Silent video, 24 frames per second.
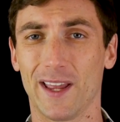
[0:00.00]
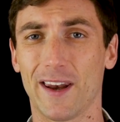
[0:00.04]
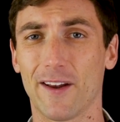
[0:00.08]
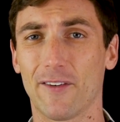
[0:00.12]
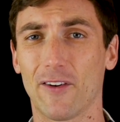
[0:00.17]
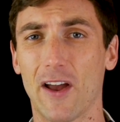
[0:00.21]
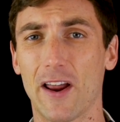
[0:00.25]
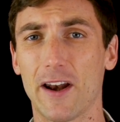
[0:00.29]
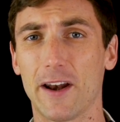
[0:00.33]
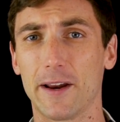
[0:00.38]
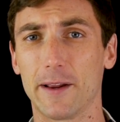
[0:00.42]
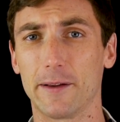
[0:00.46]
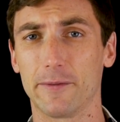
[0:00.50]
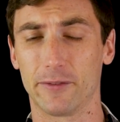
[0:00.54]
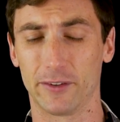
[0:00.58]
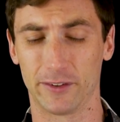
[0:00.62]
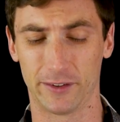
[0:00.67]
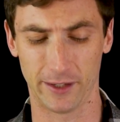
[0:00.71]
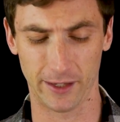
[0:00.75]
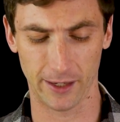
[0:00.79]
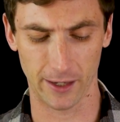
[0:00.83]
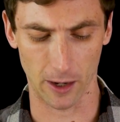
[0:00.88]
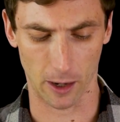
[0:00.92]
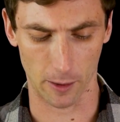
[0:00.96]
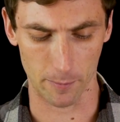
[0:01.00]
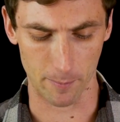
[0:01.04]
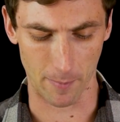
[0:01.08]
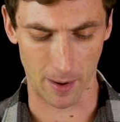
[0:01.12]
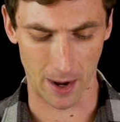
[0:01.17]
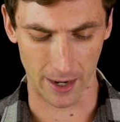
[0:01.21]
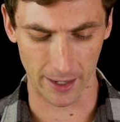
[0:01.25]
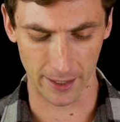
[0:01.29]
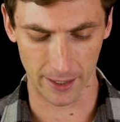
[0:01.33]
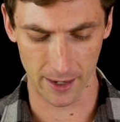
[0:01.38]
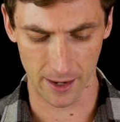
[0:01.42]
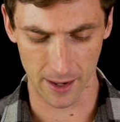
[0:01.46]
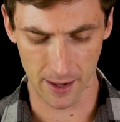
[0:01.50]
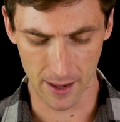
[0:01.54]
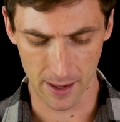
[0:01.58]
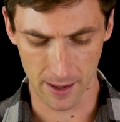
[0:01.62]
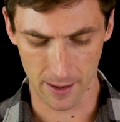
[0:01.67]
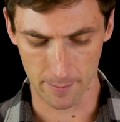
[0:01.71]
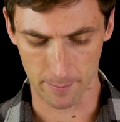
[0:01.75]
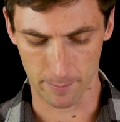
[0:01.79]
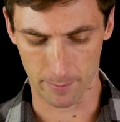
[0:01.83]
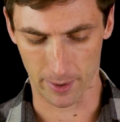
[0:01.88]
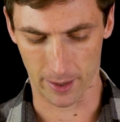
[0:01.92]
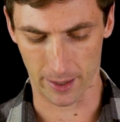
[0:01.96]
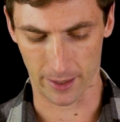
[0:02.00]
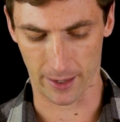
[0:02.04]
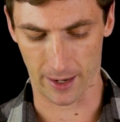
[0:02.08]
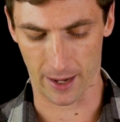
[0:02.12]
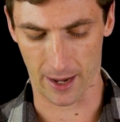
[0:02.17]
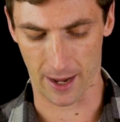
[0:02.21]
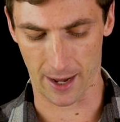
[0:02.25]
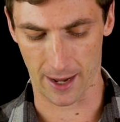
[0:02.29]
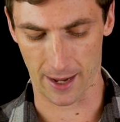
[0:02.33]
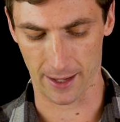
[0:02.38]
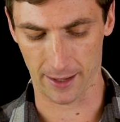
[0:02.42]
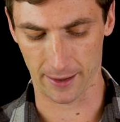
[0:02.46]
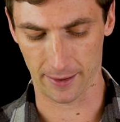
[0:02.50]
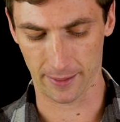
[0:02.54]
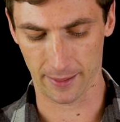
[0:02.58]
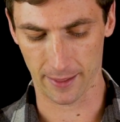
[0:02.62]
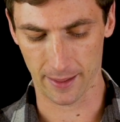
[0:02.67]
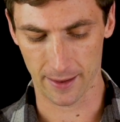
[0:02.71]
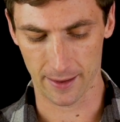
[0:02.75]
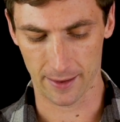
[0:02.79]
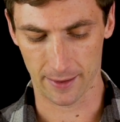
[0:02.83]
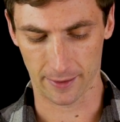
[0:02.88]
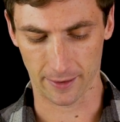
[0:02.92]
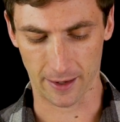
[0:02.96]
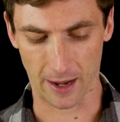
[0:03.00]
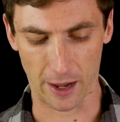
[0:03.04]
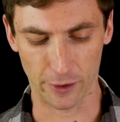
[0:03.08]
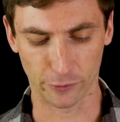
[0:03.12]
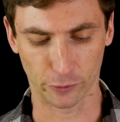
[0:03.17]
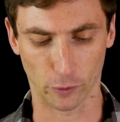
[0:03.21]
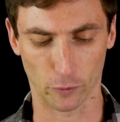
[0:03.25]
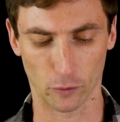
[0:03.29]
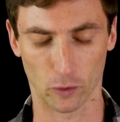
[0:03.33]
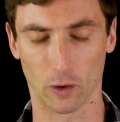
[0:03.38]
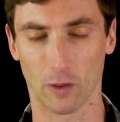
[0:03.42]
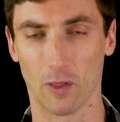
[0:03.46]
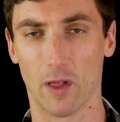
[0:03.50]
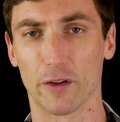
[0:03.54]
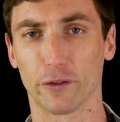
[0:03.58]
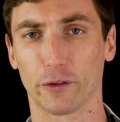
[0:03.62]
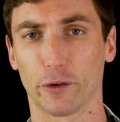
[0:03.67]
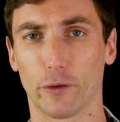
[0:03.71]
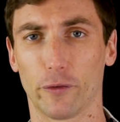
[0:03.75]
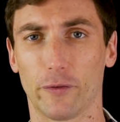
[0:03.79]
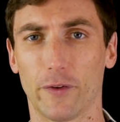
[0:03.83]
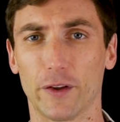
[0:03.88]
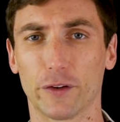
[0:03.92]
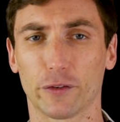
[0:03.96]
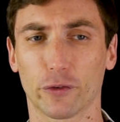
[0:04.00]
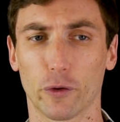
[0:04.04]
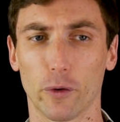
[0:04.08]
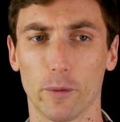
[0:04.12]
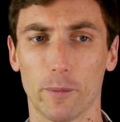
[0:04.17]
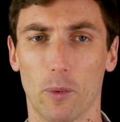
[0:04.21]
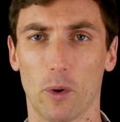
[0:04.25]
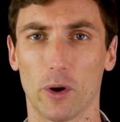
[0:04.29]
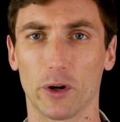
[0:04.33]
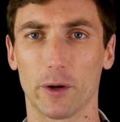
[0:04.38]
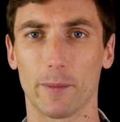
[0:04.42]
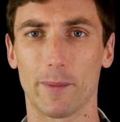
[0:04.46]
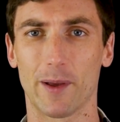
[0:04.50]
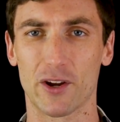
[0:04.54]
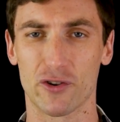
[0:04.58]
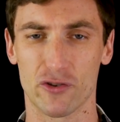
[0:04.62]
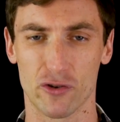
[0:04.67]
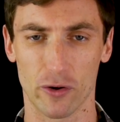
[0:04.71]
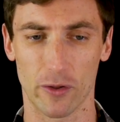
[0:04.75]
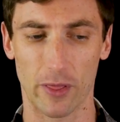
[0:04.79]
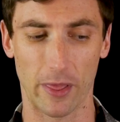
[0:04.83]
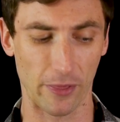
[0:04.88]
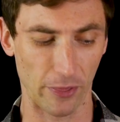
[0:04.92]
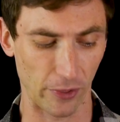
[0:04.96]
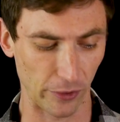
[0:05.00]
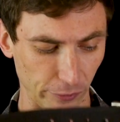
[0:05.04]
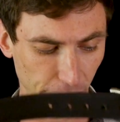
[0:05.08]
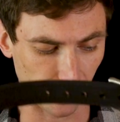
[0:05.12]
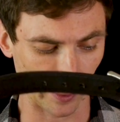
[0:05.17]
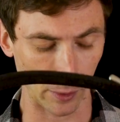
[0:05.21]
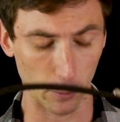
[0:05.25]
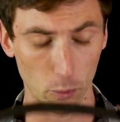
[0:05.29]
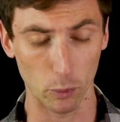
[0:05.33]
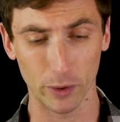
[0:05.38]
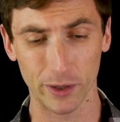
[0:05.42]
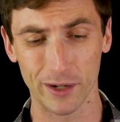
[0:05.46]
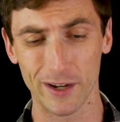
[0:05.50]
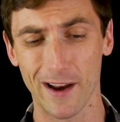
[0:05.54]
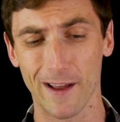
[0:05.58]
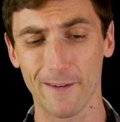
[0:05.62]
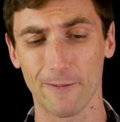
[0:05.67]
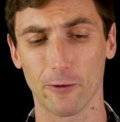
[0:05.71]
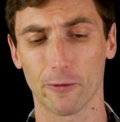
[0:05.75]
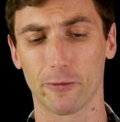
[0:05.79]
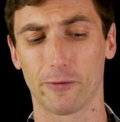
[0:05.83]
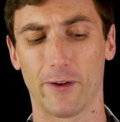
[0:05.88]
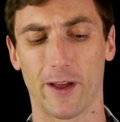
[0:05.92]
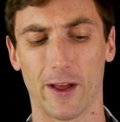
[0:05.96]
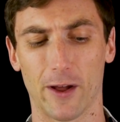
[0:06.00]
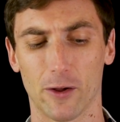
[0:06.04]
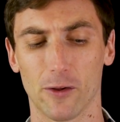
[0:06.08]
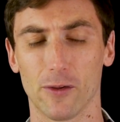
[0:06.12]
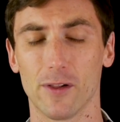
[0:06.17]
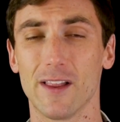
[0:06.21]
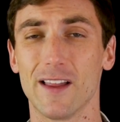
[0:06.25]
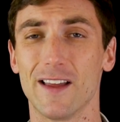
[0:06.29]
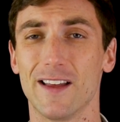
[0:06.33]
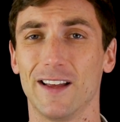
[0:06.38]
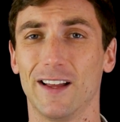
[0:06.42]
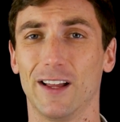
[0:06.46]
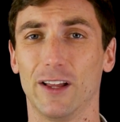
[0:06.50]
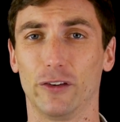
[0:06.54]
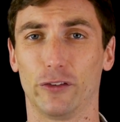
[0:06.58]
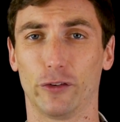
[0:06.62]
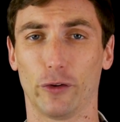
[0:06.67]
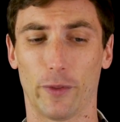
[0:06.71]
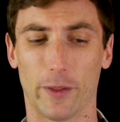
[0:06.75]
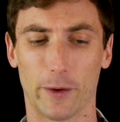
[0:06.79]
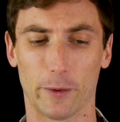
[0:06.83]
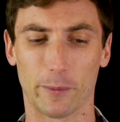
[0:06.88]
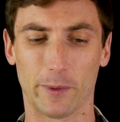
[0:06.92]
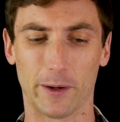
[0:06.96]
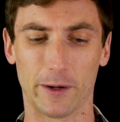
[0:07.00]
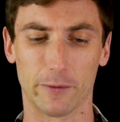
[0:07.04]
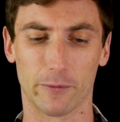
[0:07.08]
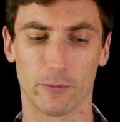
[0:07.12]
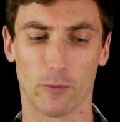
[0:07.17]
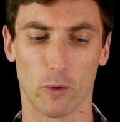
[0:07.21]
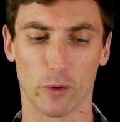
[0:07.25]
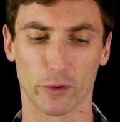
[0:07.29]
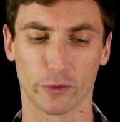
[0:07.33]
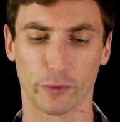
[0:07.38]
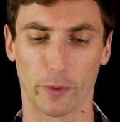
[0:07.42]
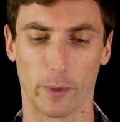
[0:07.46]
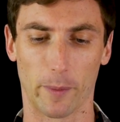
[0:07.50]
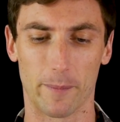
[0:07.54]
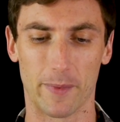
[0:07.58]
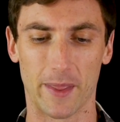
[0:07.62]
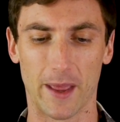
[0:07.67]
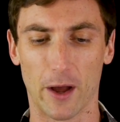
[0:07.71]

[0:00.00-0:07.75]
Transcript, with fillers: I never had any fatigue on mine, but uh, the guys over at Alonso Defense Group wanted to make sure that this thing would never fail, and so they reinforced them.